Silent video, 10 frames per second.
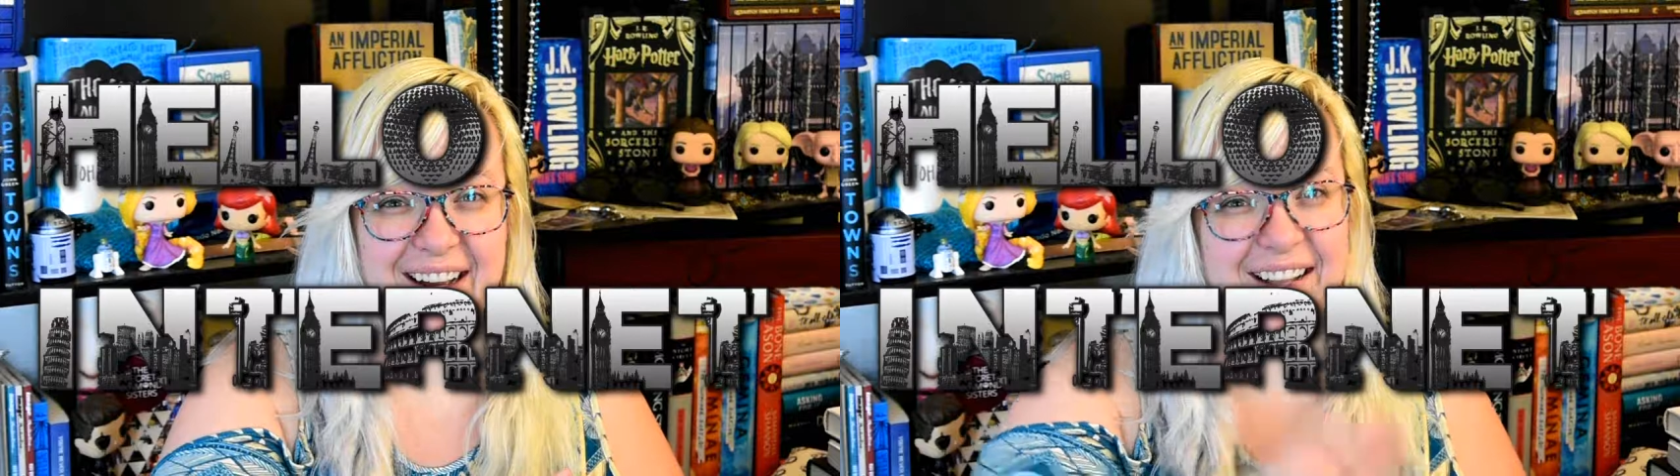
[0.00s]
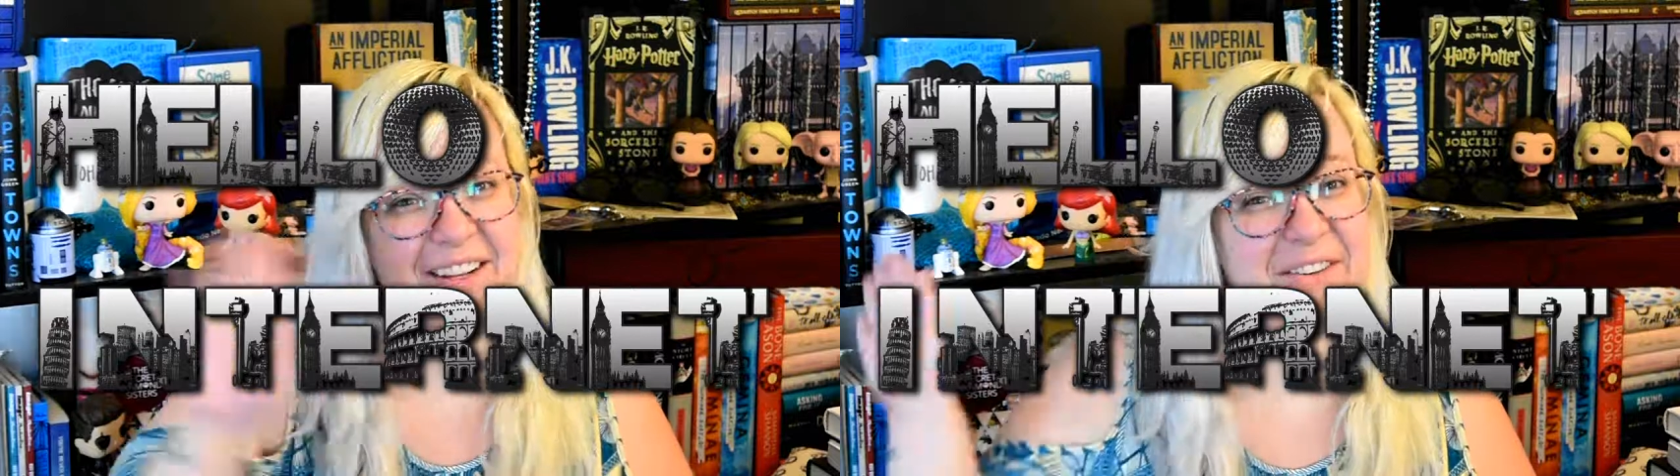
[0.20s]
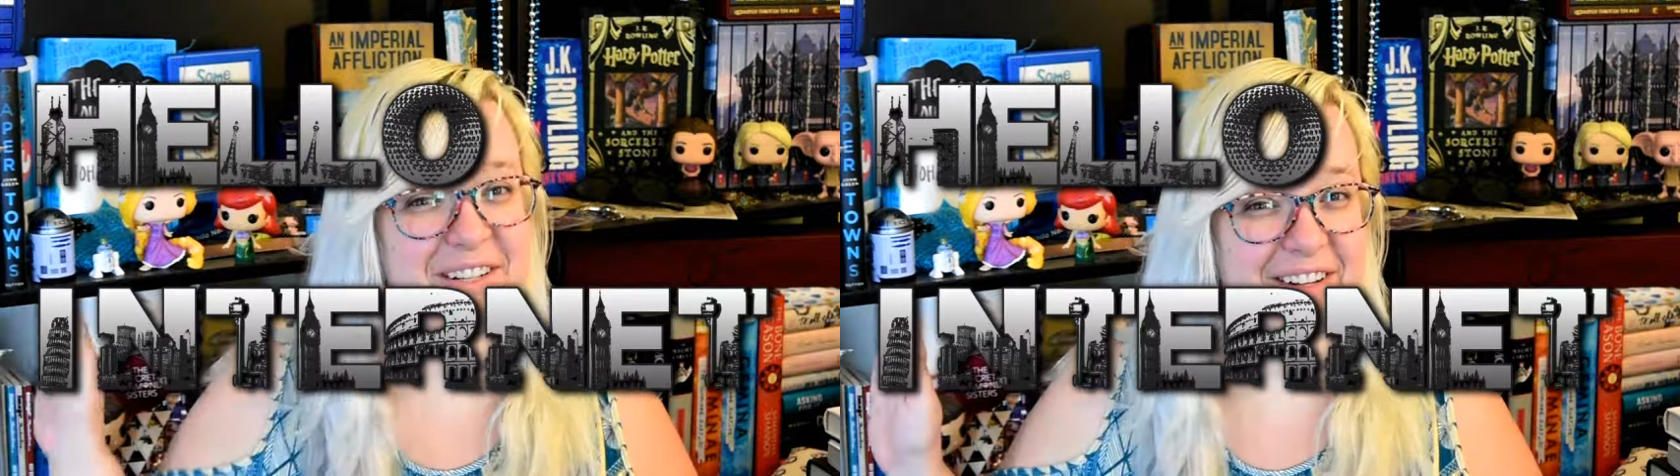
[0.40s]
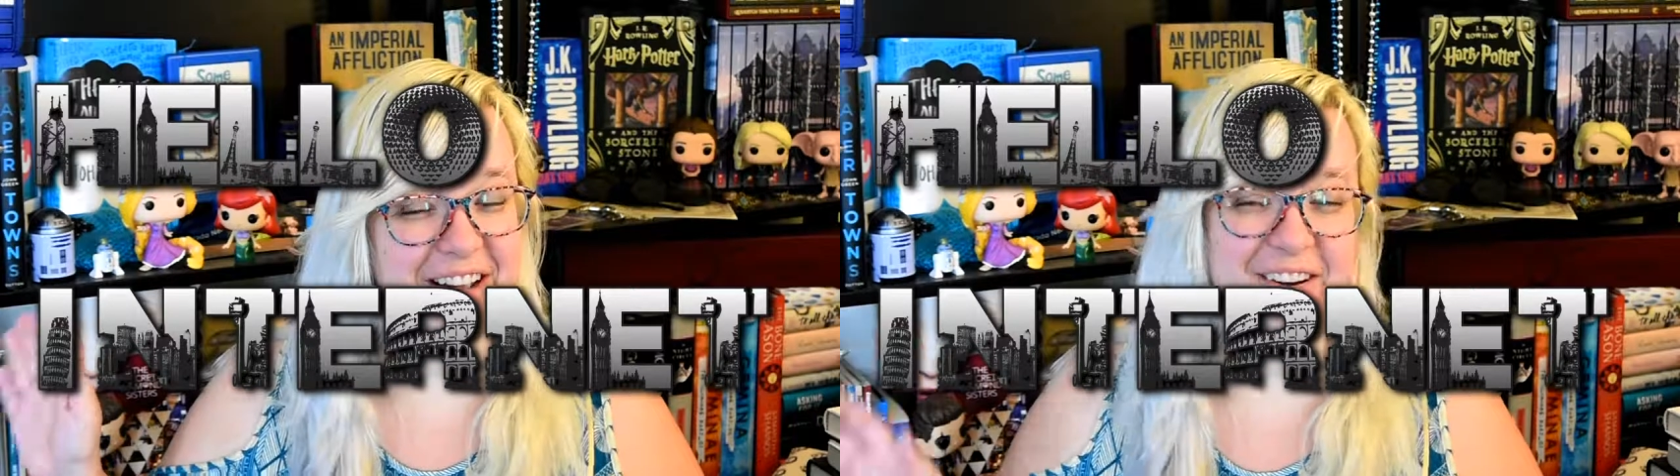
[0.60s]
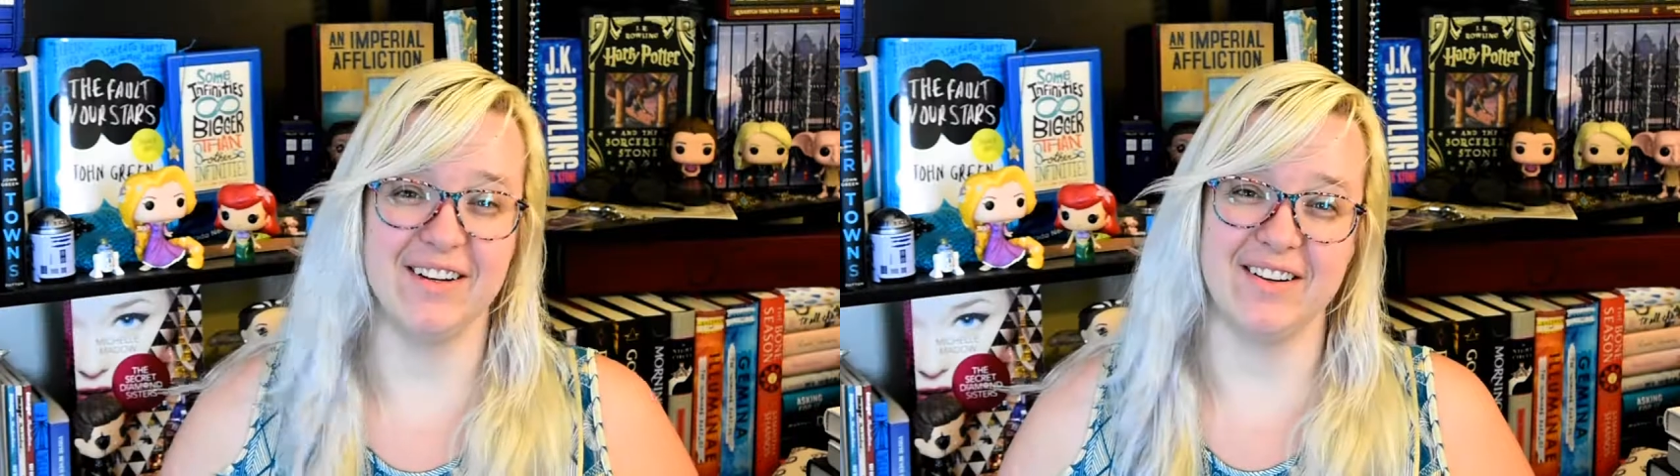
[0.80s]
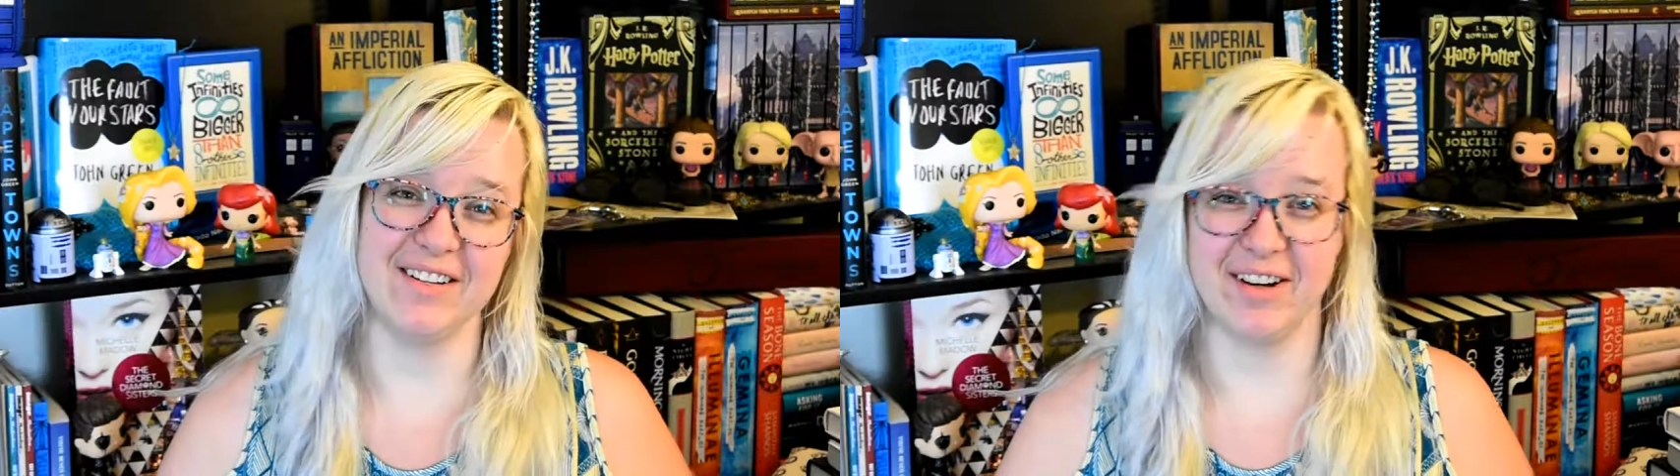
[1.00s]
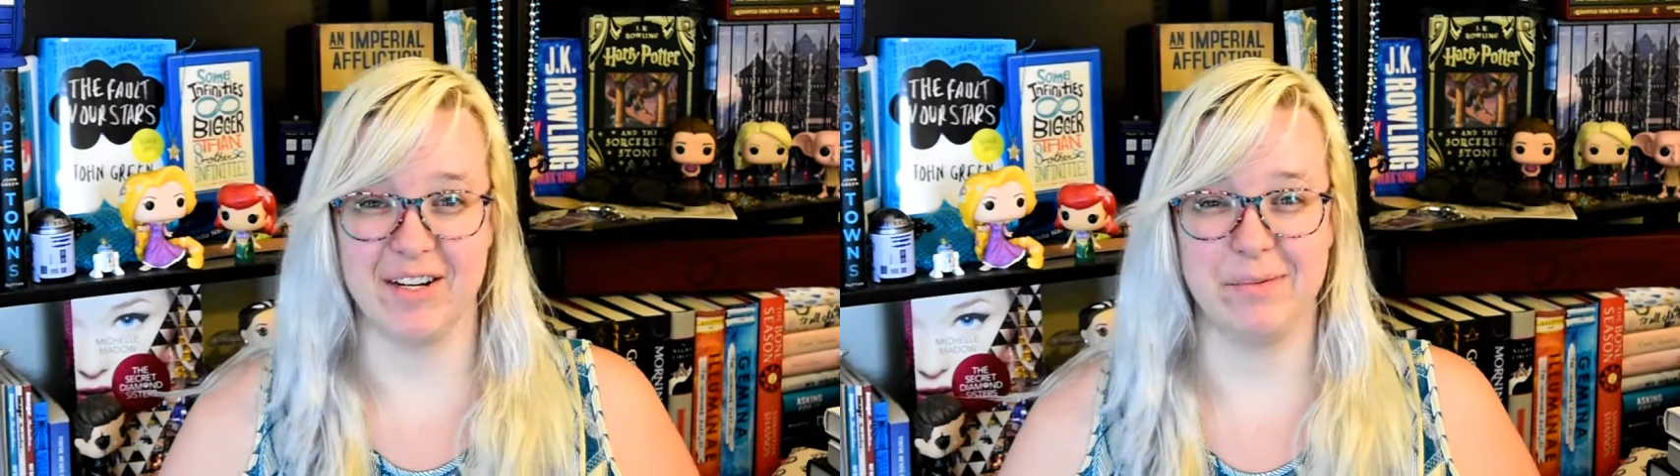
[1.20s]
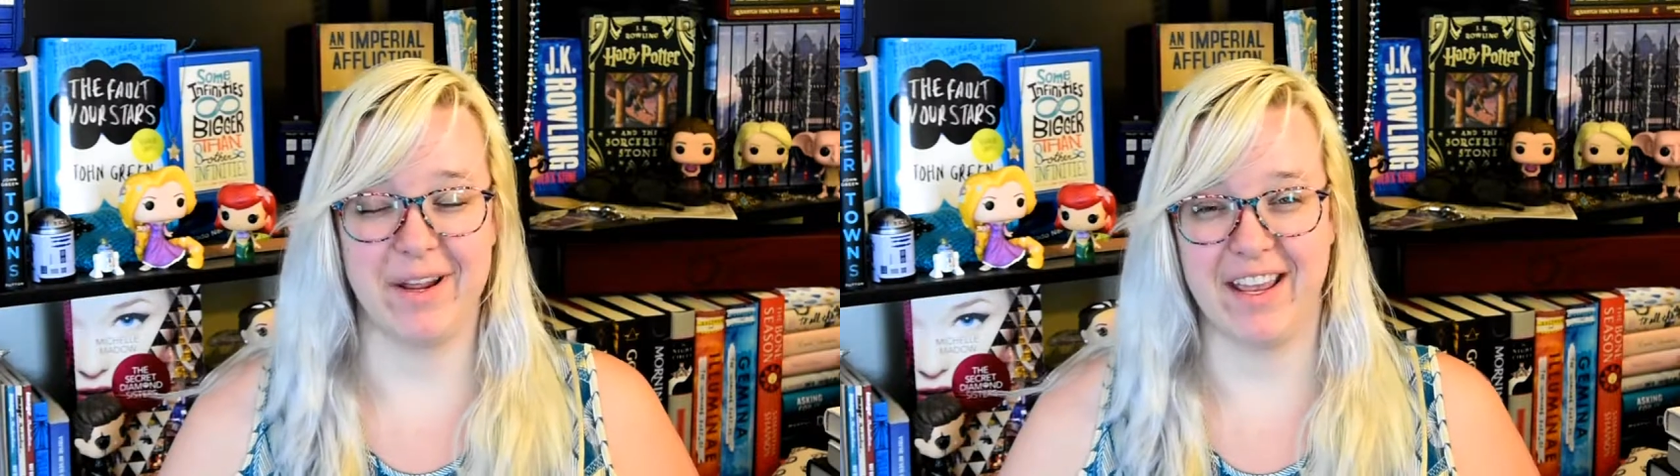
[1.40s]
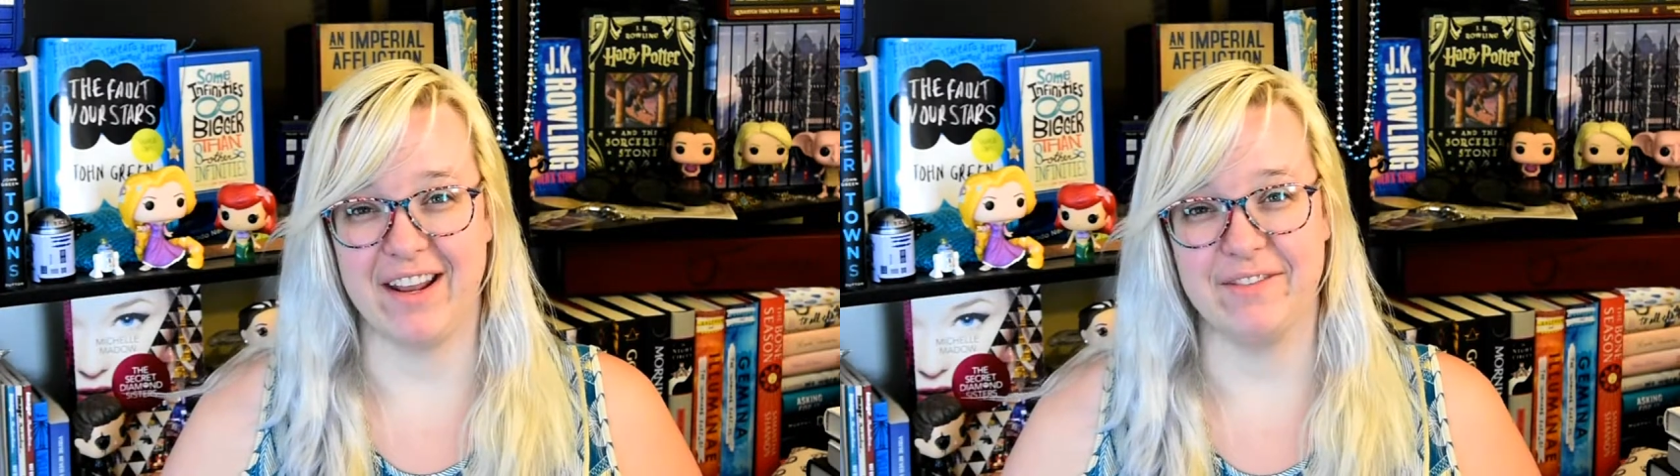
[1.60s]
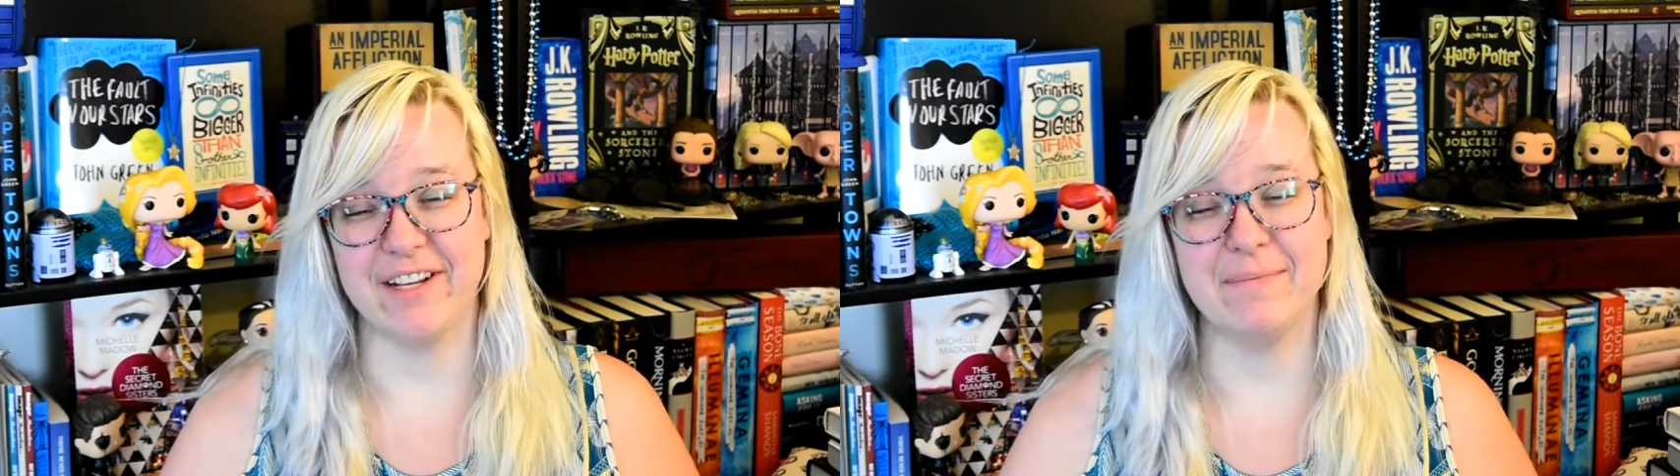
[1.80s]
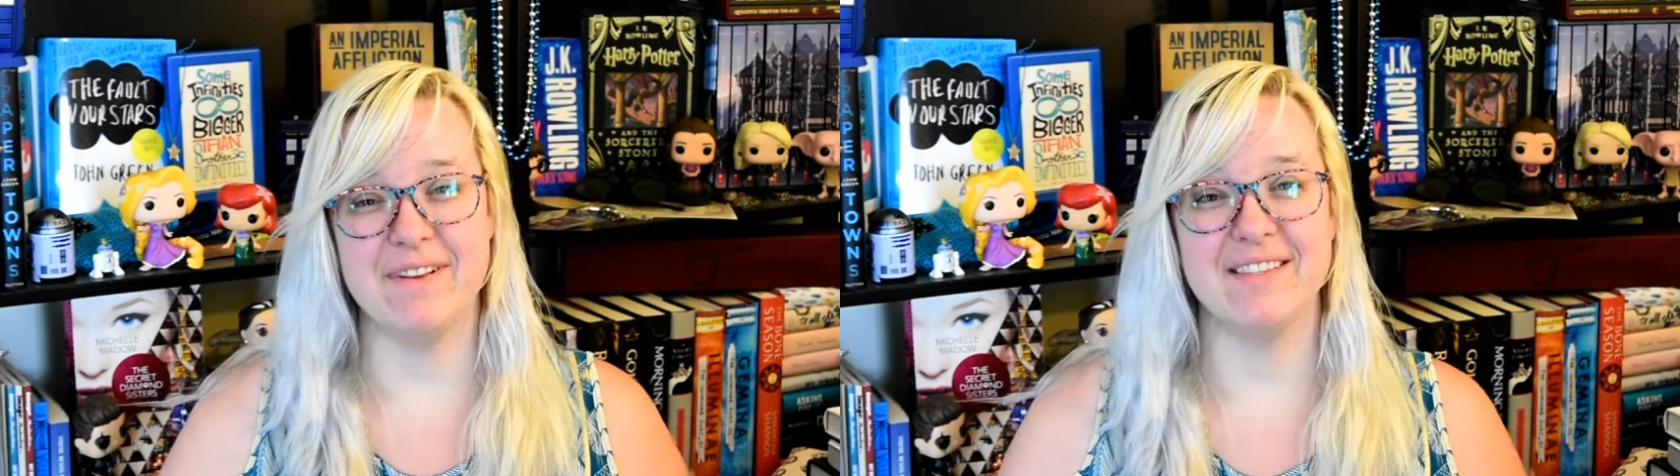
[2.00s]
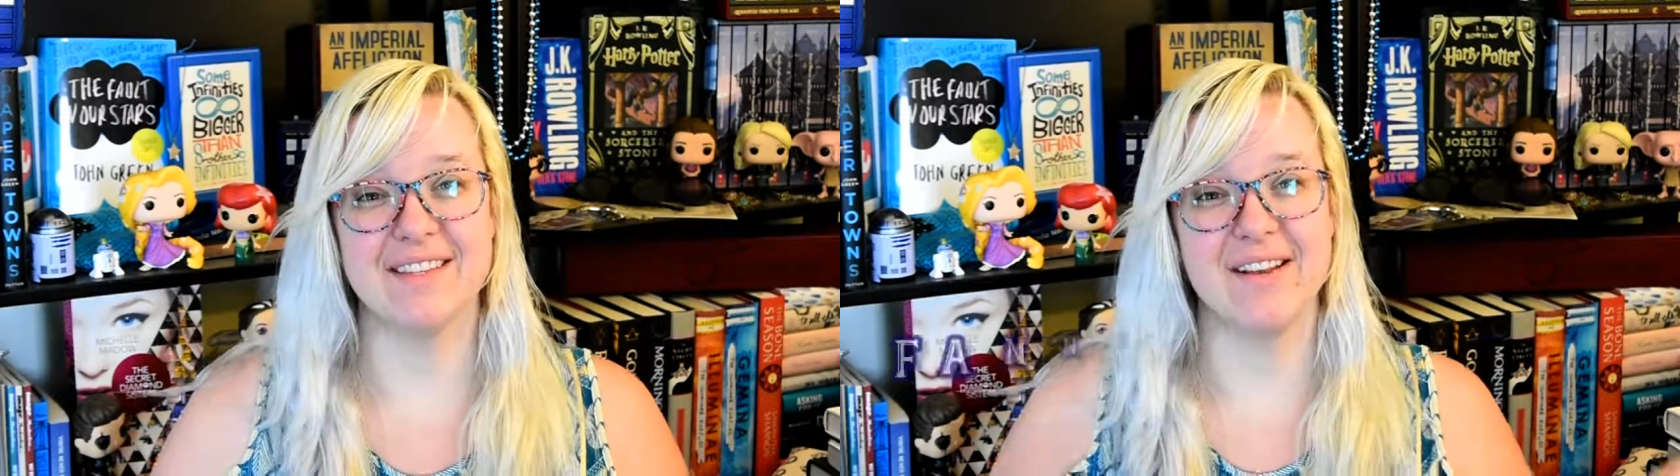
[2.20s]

Hello internet, around here I go by Kat of Diamonds,